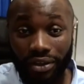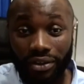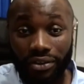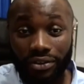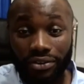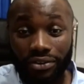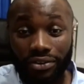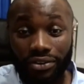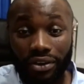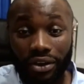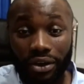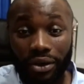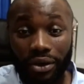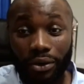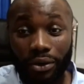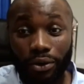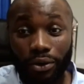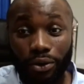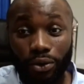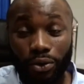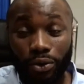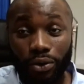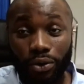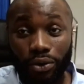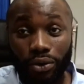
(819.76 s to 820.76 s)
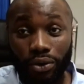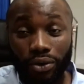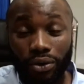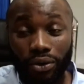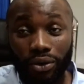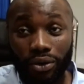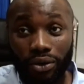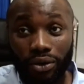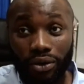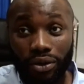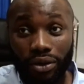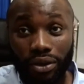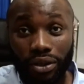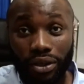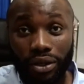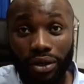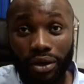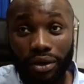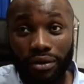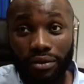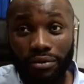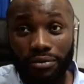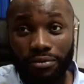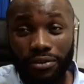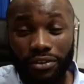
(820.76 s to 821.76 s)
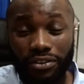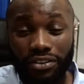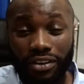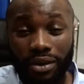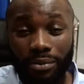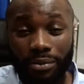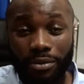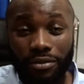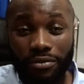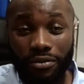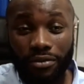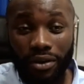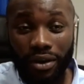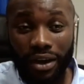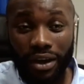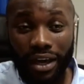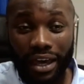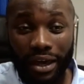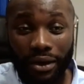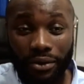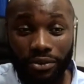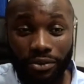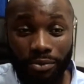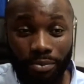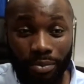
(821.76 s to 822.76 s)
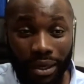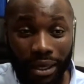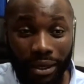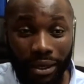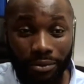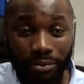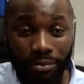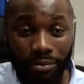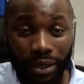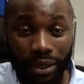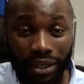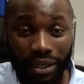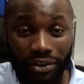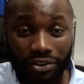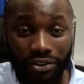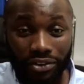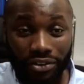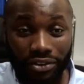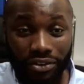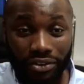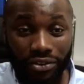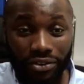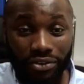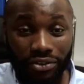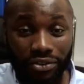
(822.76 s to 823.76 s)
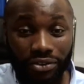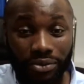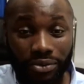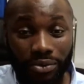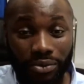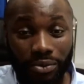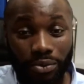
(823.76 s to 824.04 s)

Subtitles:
So, you know, for some of our housebound patients,